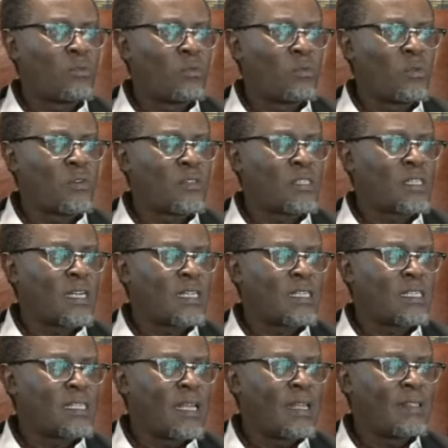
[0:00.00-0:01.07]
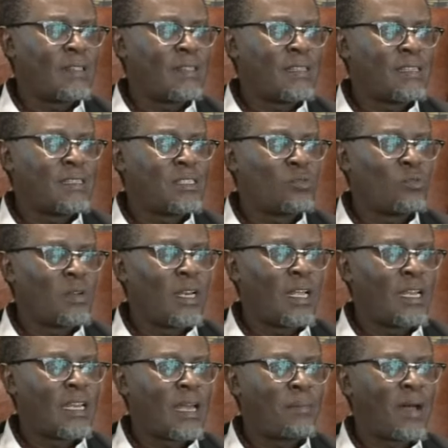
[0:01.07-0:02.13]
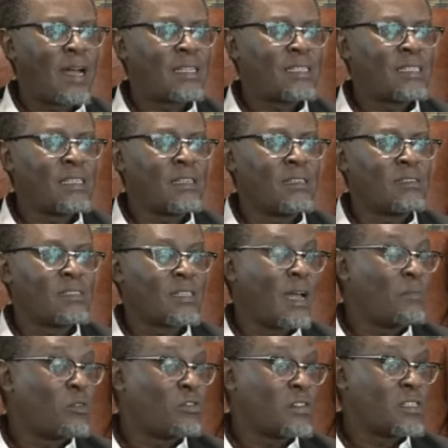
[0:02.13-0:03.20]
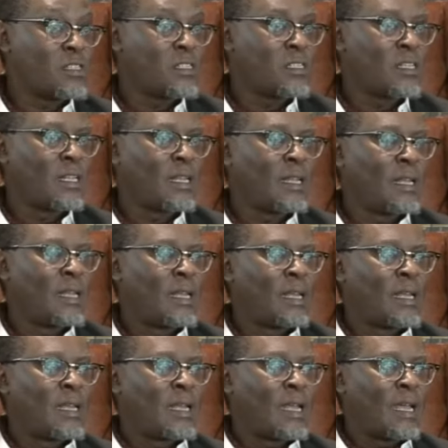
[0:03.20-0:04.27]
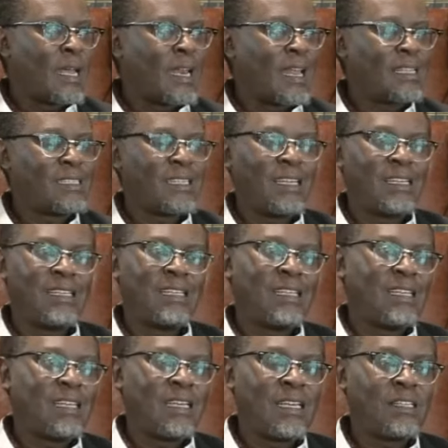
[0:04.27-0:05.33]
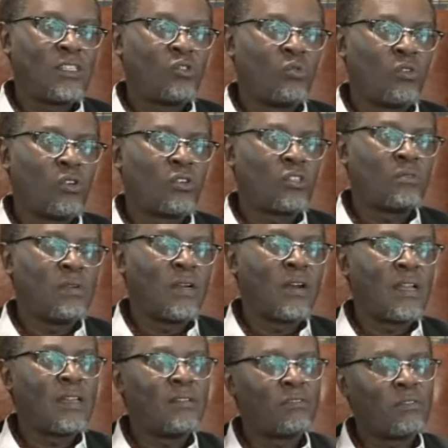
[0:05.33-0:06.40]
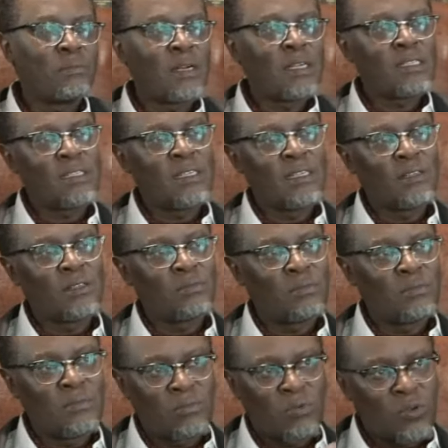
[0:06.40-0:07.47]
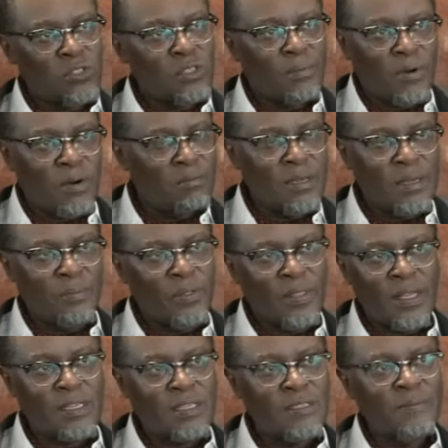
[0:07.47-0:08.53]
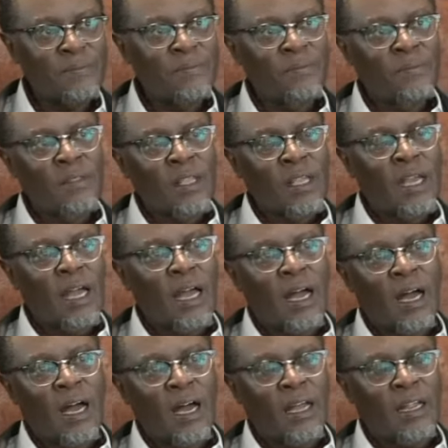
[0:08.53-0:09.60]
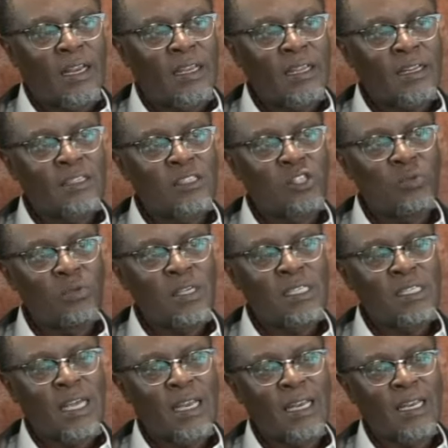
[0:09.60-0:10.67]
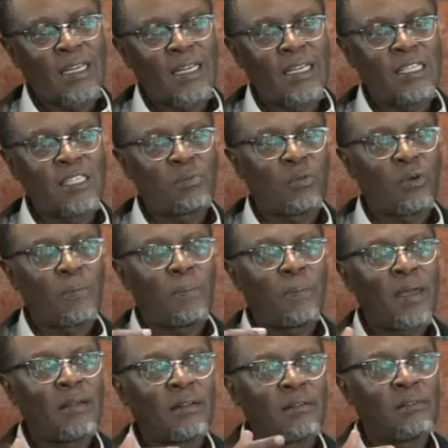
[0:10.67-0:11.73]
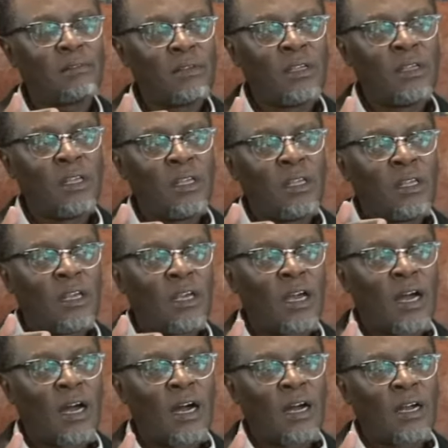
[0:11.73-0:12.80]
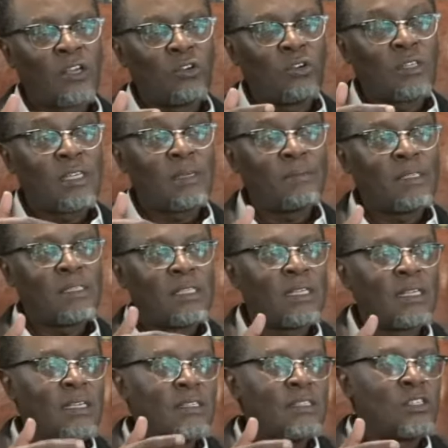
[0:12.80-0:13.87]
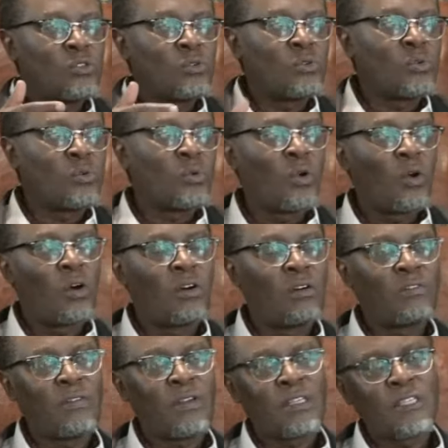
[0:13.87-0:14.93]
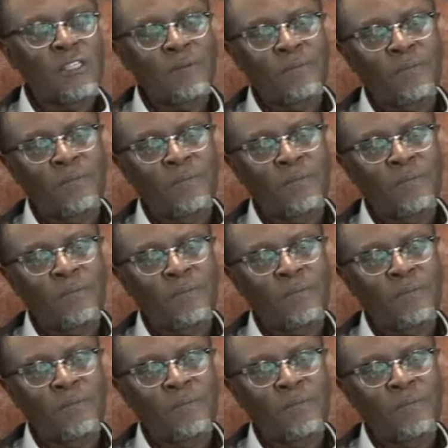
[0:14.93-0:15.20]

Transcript: was that uh, this will end up hurting some of us. And I said, in any case, you will not be running for president. What's the problem with it? Uh, let us do it and at least propel uh, your deputy into office.